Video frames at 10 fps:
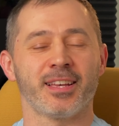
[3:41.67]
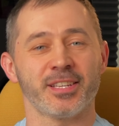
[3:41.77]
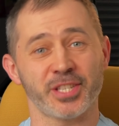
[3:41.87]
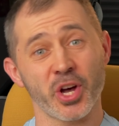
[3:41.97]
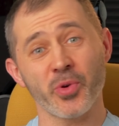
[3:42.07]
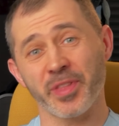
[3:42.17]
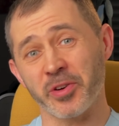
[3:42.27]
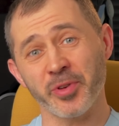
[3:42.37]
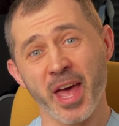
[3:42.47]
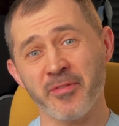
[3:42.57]
So there
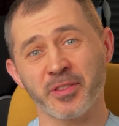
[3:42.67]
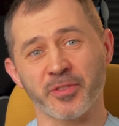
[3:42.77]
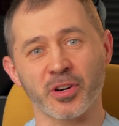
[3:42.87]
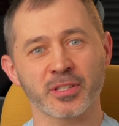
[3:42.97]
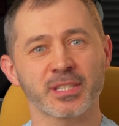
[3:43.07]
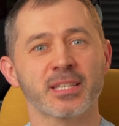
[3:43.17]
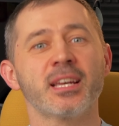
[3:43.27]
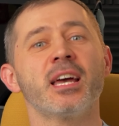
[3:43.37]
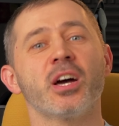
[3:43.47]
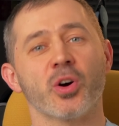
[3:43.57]
we have it, folks.
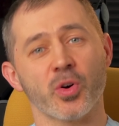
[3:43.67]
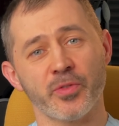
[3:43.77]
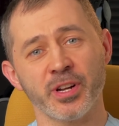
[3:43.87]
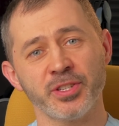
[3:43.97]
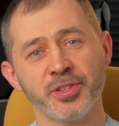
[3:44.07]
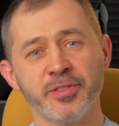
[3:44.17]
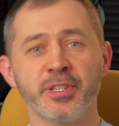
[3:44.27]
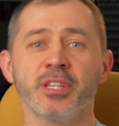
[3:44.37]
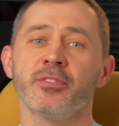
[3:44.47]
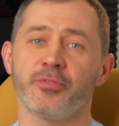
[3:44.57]
Over-engineering,